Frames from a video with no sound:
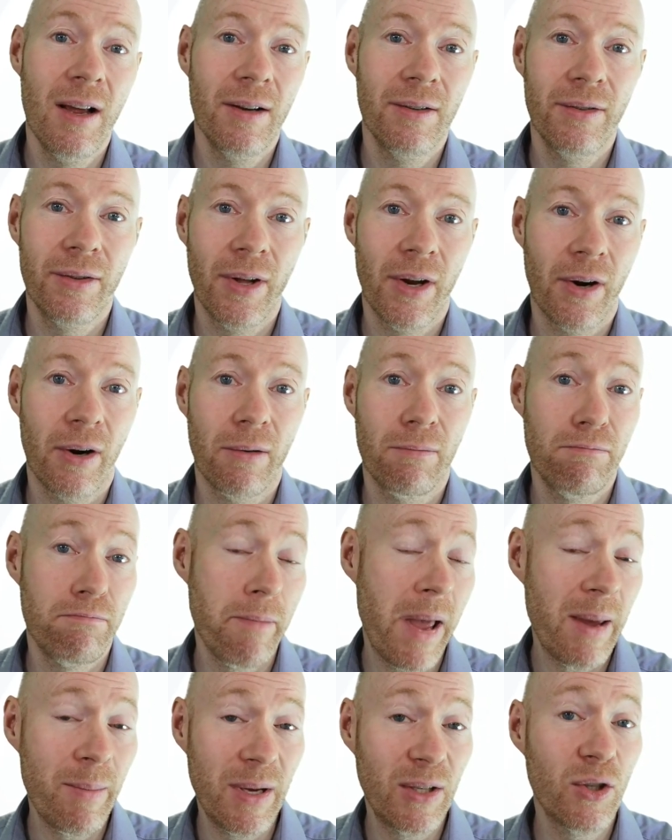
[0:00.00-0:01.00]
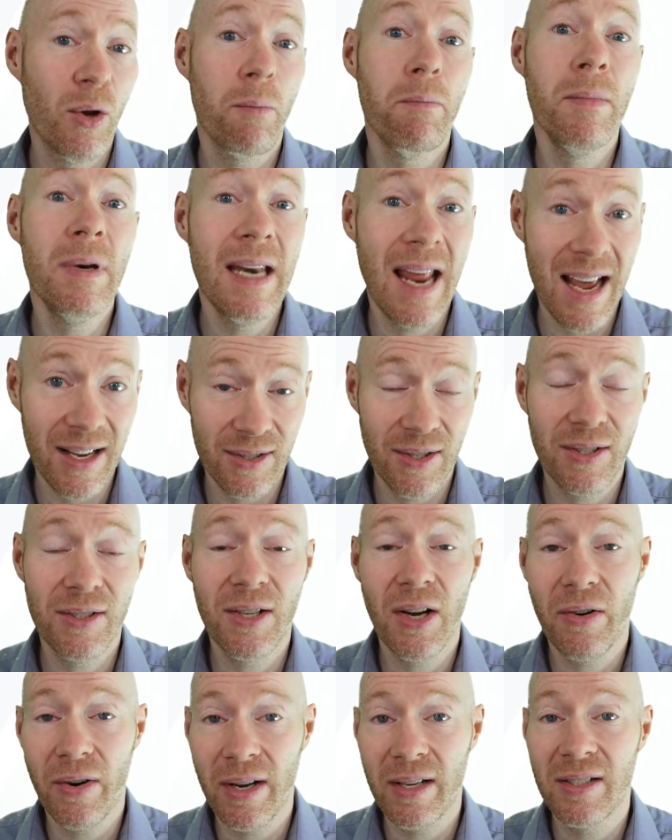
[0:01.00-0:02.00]
there may be some
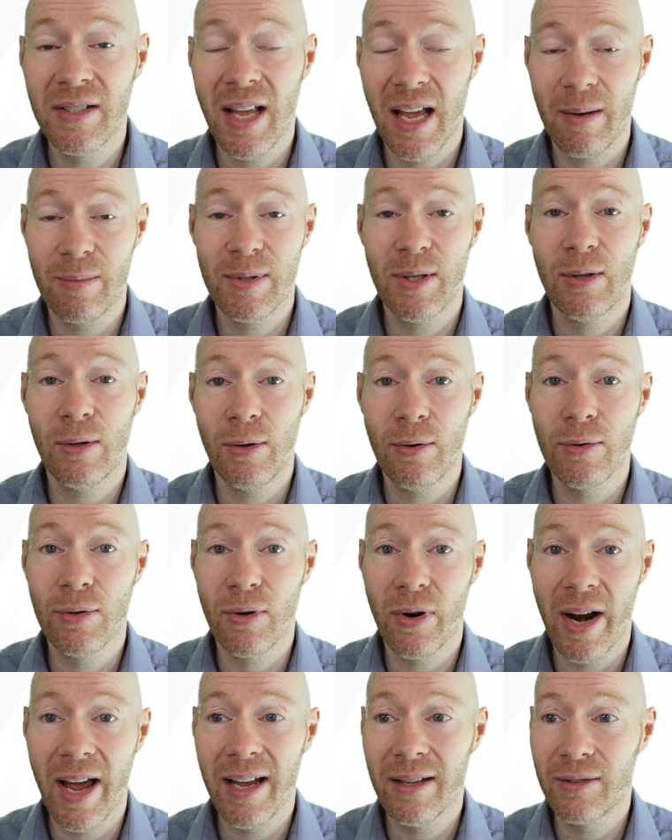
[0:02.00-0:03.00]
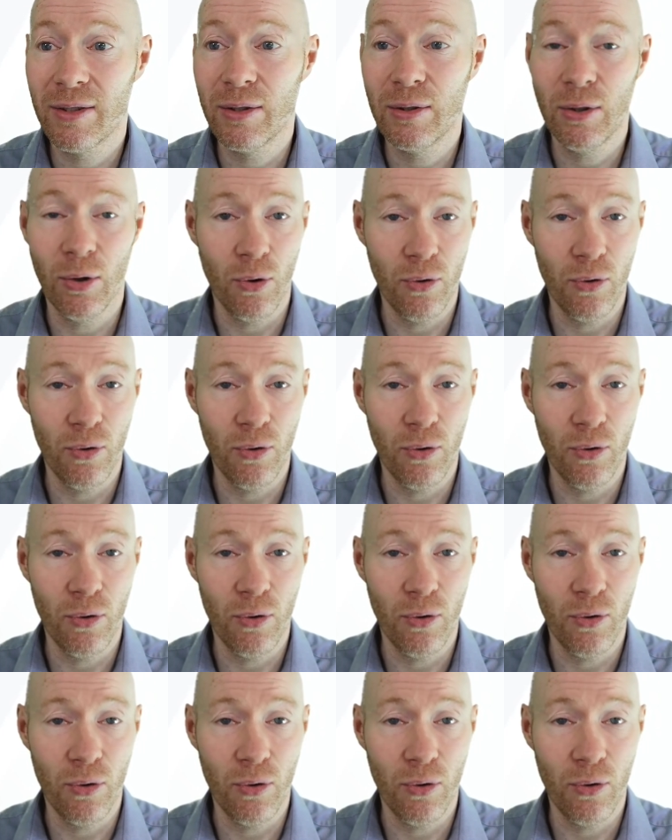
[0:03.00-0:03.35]
necessary steps the user had to do.